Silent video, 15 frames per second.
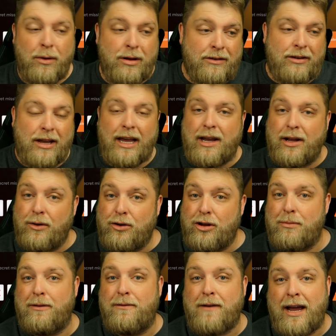Go and take a look
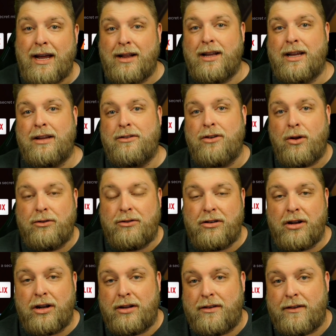at my Filelinked
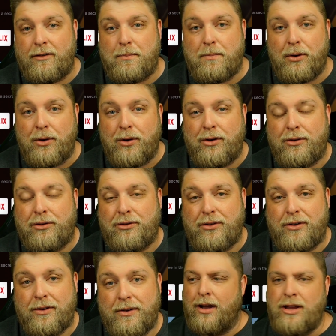alternatives
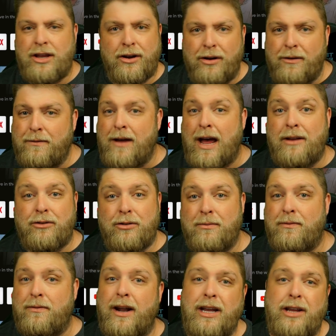post, and you're going to find
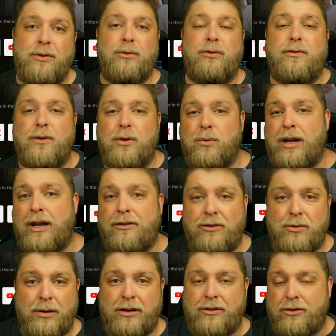some very useful ways
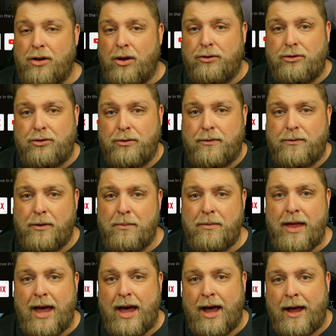to install stuff from
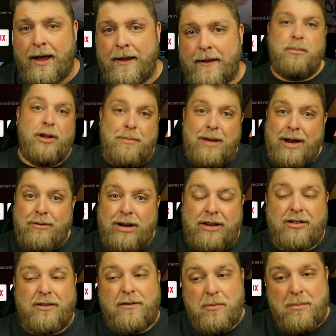there. But the main
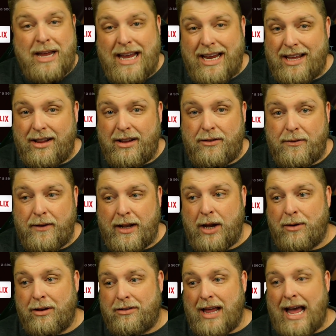reason for making this
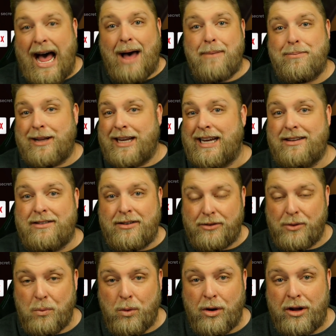video is that AppLinked isn't